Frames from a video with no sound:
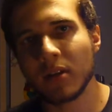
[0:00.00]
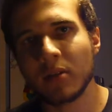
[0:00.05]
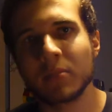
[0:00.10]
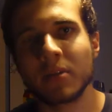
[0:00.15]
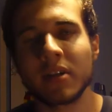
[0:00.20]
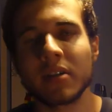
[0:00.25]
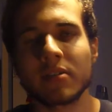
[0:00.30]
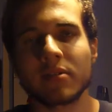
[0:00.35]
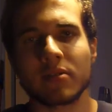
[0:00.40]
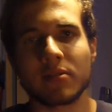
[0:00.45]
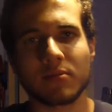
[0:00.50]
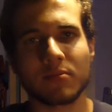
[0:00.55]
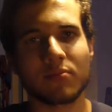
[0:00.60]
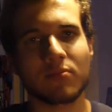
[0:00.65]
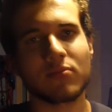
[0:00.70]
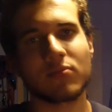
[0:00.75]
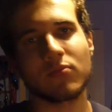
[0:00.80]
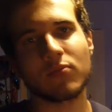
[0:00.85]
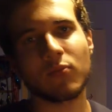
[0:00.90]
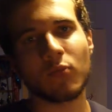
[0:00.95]
Because
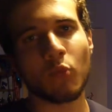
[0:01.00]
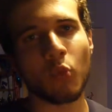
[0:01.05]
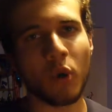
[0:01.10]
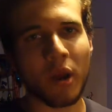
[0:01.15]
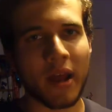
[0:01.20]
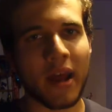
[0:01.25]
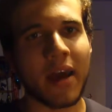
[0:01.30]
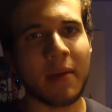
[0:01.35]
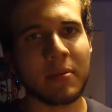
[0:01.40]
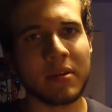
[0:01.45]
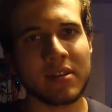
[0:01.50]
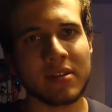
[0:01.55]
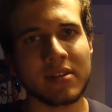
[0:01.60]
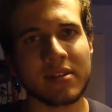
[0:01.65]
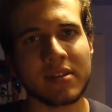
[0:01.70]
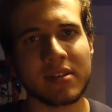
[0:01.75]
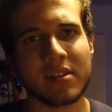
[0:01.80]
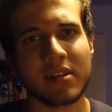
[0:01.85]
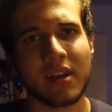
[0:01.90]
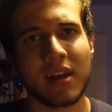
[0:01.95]
what
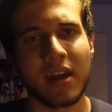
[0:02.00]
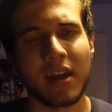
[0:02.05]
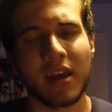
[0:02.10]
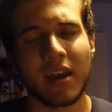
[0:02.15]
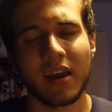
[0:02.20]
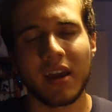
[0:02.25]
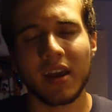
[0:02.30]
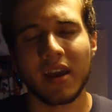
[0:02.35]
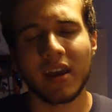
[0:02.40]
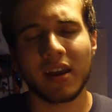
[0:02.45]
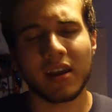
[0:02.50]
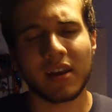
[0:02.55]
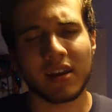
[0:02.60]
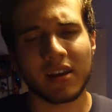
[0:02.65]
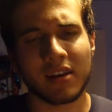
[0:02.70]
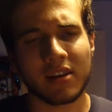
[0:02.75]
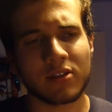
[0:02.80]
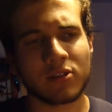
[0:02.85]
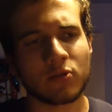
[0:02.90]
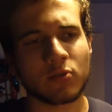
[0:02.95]
happens
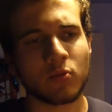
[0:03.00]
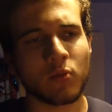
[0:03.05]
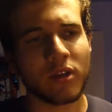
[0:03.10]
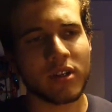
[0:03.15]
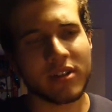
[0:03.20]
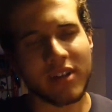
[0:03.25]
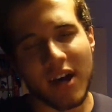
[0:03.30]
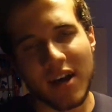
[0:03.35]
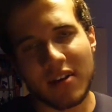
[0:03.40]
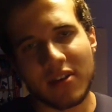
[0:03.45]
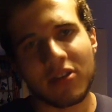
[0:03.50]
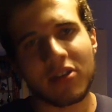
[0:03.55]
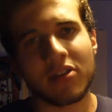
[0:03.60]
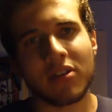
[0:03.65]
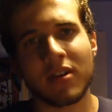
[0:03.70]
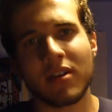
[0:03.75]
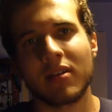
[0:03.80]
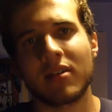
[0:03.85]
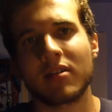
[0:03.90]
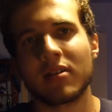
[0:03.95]
is we tend to
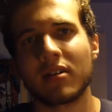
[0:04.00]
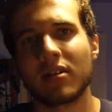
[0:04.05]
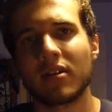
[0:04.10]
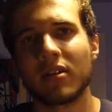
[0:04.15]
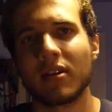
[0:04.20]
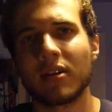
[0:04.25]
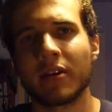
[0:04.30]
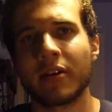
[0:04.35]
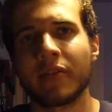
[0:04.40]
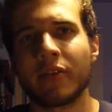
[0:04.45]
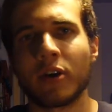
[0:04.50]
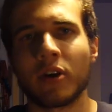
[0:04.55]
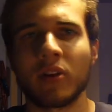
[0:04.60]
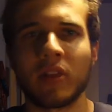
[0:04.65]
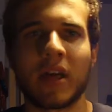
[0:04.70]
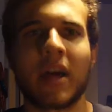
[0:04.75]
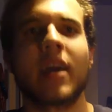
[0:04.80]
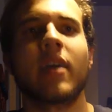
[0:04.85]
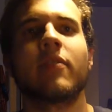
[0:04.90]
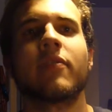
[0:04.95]
think of our
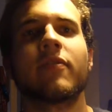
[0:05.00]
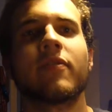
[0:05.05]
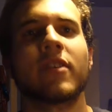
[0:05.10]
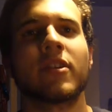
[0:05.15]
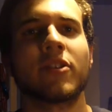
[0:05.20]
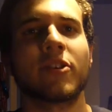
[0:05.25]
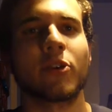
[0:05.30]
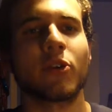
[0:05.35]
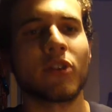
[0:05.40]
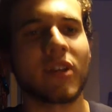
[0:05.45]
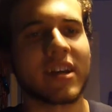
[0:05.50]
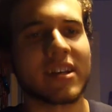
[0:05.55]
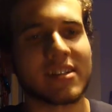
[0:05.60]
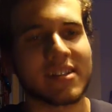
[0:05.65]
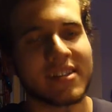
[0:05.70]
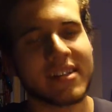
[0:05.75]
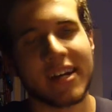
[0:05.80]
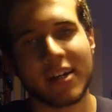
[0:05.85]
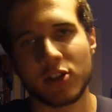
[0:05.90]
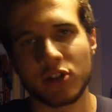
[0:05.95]
life in little like
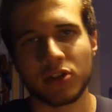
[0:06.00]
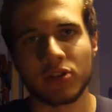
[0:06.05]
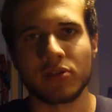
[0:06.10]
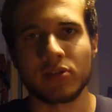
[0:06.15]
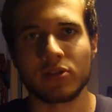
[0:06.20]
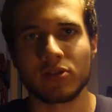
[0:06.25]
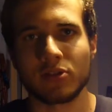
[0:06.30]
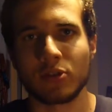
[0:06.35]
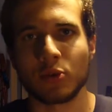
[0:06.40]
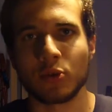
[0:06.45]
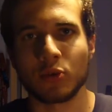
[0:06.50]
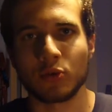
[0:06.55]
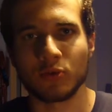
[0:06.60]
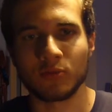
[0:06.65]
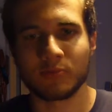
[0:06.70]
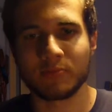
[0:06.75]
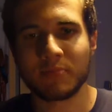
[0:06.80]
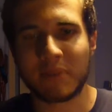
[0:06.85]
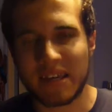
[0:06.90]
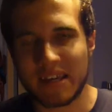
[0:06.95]
sections, little
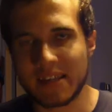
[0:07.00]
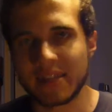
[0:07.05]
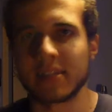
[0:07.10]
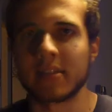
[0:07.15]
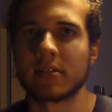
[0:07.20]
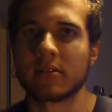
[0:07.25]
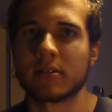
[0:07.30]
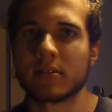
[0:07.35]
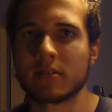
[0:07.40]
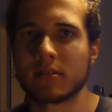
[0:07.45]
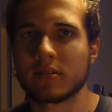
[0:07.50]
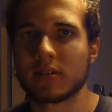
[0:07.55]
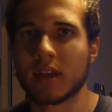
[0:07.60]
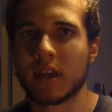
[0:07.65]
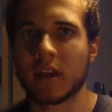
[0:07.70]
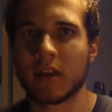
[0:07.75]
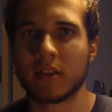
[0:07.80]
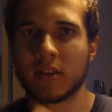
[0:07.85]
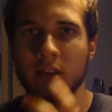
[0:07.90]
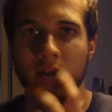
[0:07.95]
pieces,
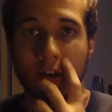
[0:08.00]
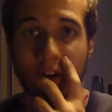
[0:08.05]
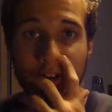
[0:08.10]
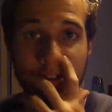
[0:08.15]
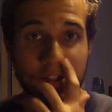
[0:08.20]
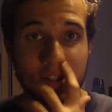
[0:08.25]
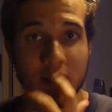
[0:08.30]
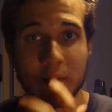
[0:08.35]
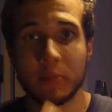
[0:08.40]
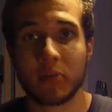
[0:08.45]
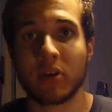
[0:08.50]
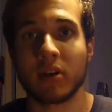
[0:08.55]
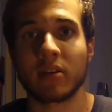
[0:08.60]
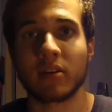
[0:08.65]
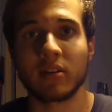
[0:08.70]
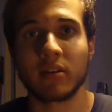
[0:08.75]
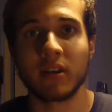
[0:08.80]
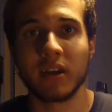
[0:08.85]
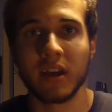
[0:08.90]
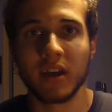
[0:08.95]
and they're all
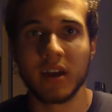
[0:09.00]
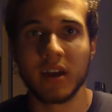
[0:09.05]
separated